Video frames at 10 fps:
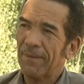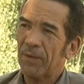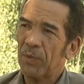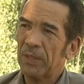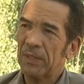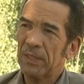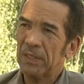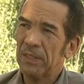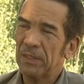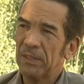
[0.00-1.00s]
when
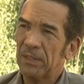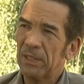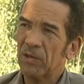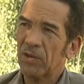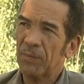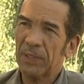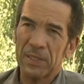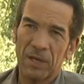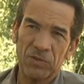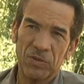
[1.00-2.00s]
the economic
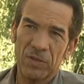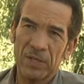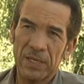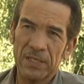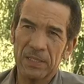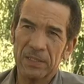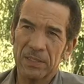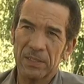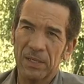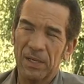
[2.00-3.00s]
downturn hit
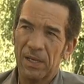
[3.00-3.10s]
us,